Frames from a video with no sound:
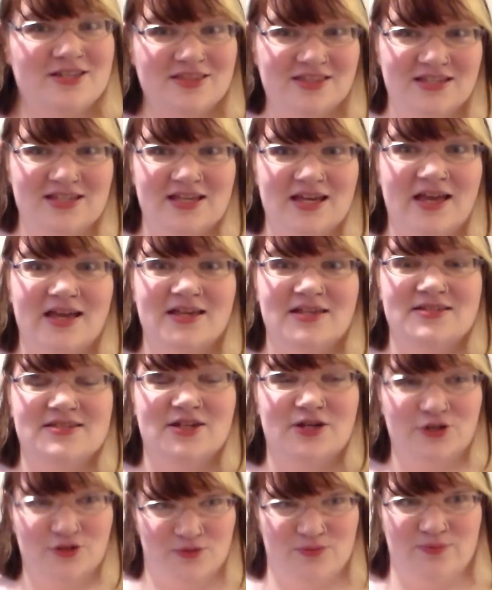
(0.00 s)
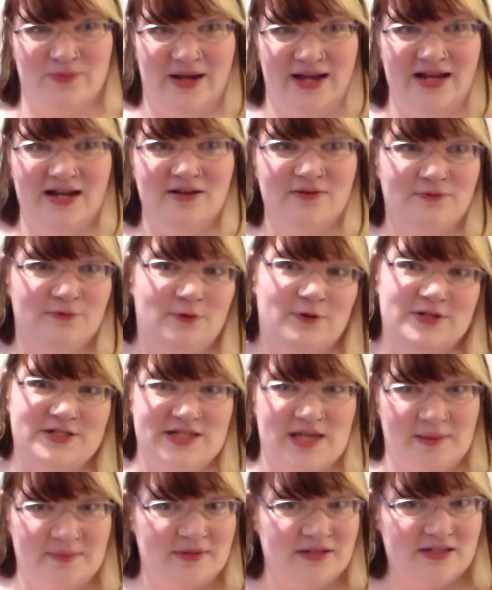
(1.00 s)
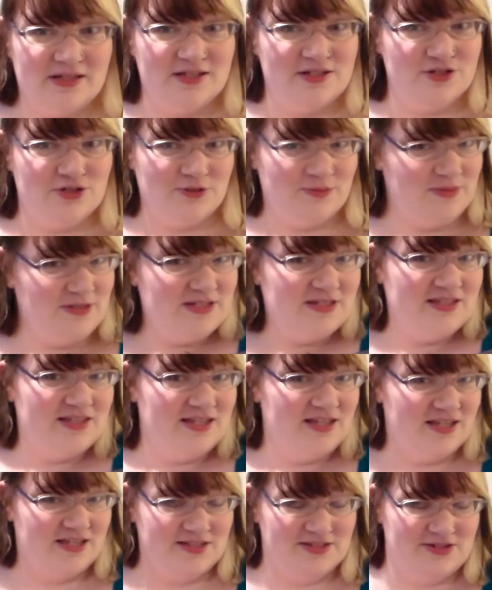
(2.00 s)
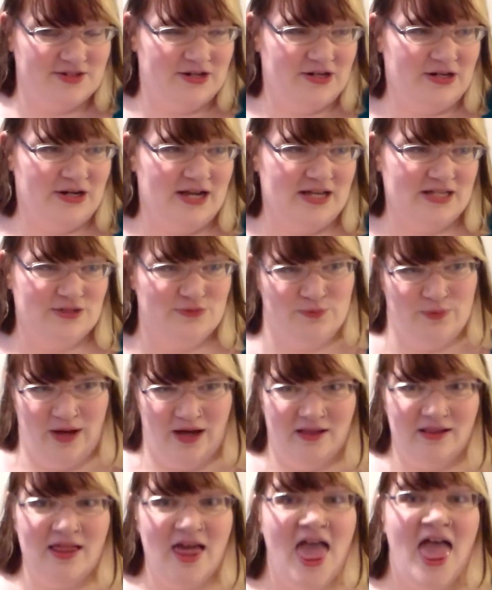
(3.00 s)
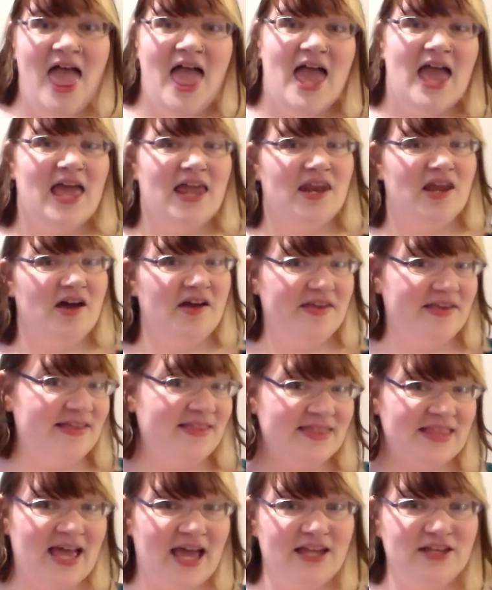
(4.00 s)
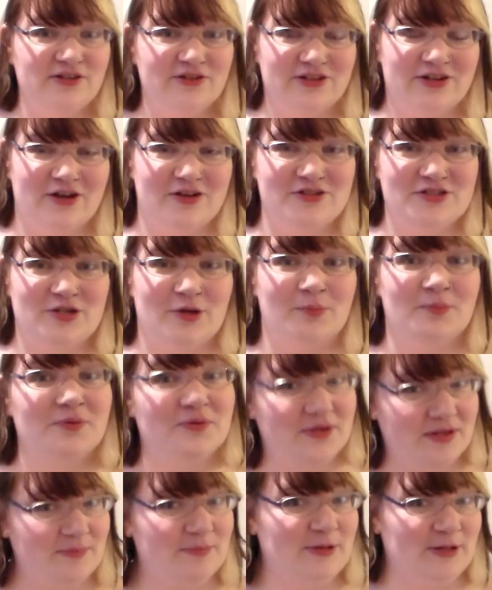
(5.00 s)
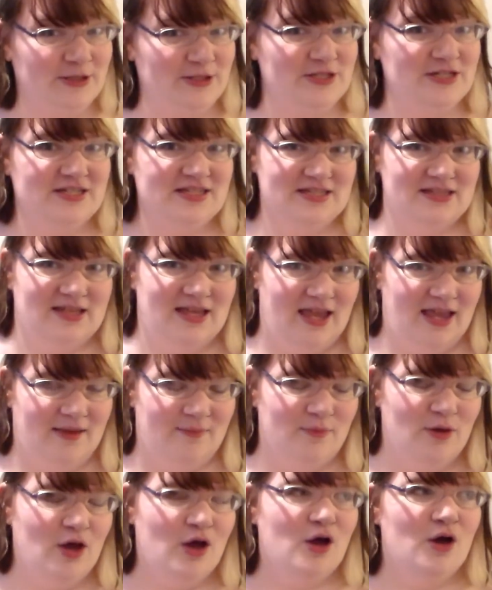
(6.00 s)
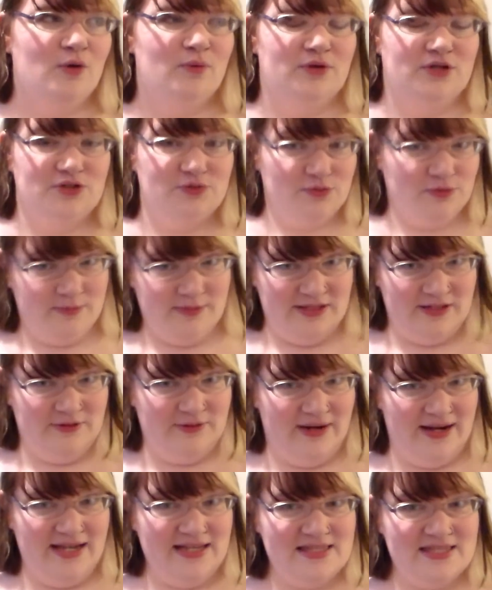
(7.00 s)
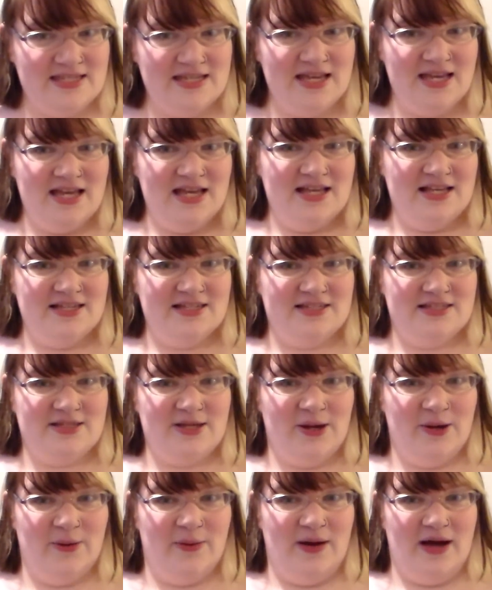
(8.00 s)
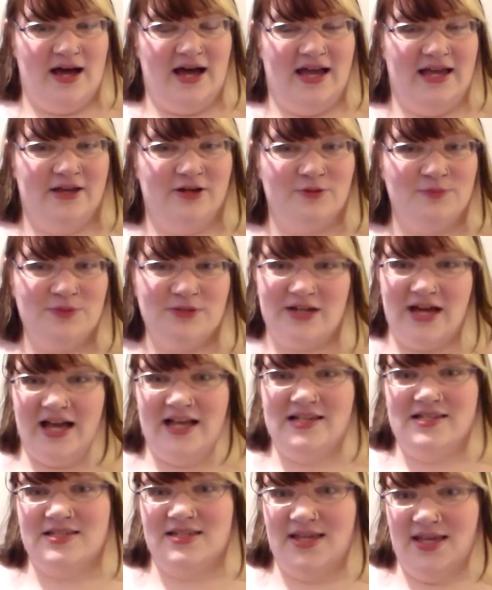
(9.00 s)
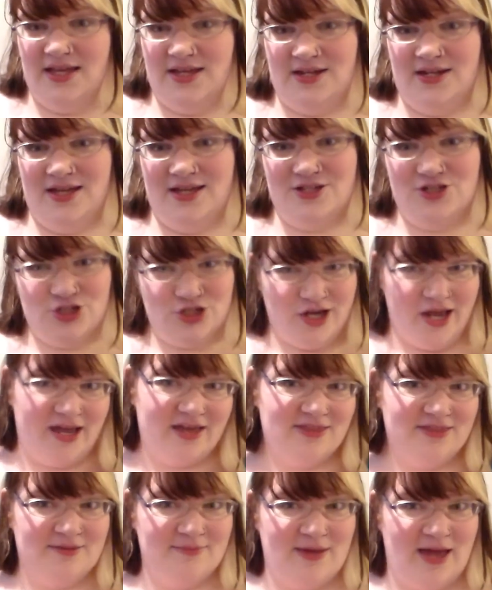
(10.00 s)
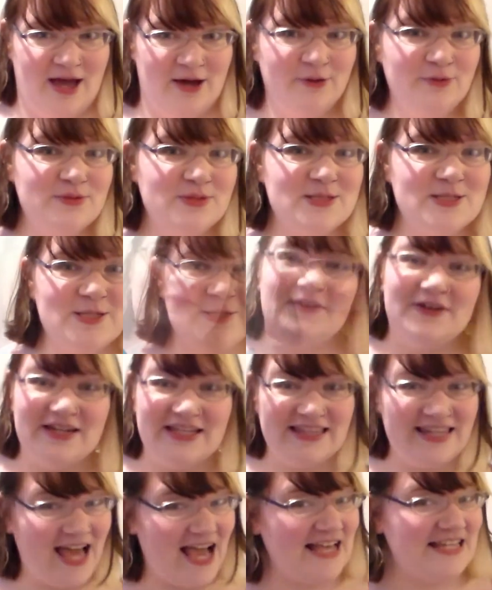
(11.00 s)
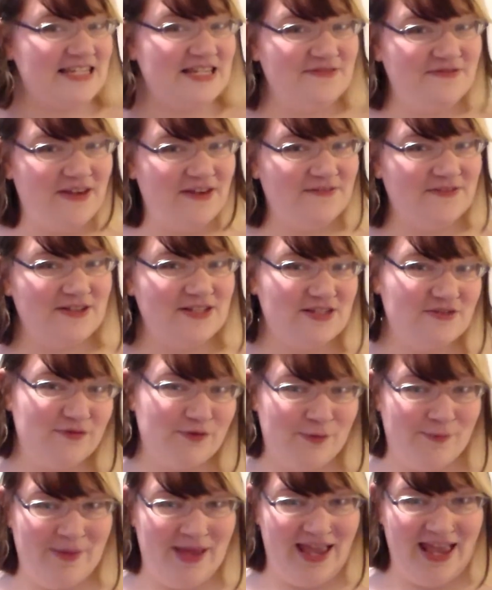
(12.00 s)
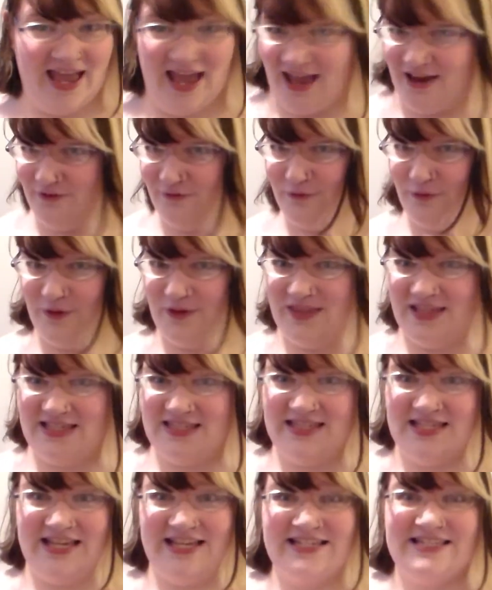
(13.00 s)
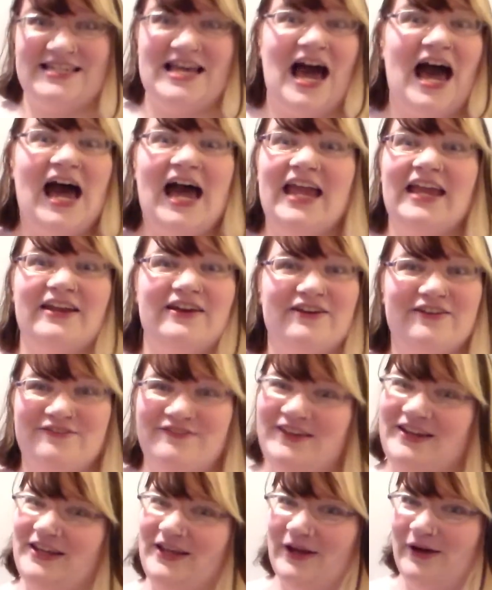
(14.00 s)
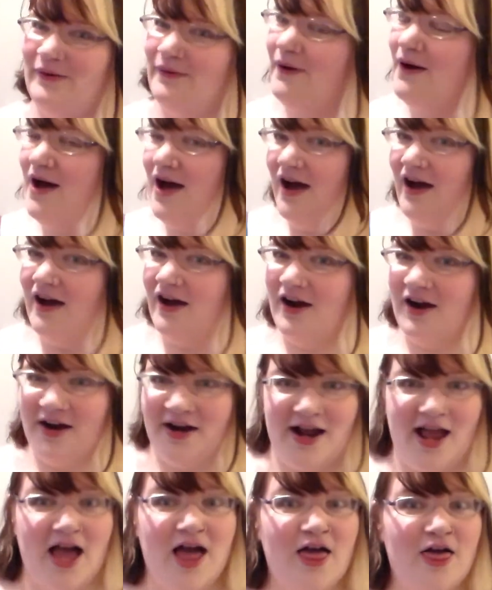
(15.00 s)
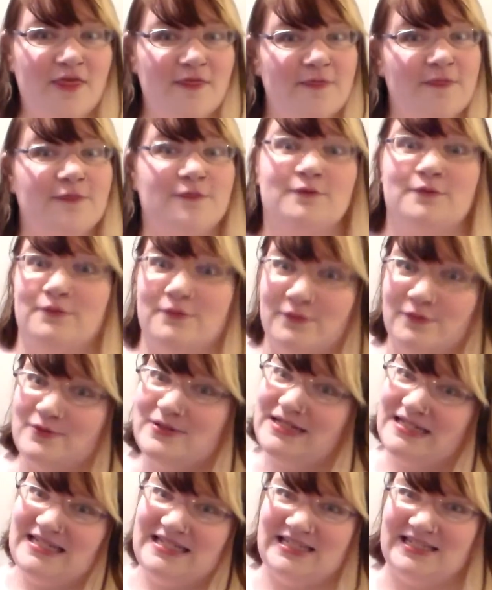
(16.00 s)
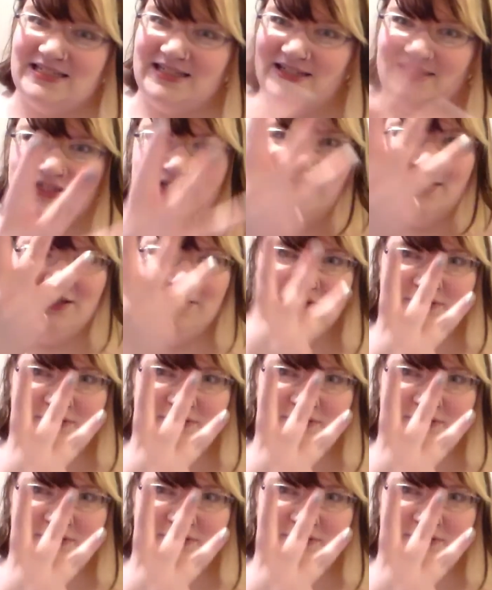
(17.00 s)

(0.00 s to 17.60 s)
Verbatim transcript: which I think is great. Of course, I'm going to contribute to the Kickstarter as well. And in that, you can also pre-purchase the game, which will be great. So I hope you guys can check them out. My very last favorites for May and for this entire video are three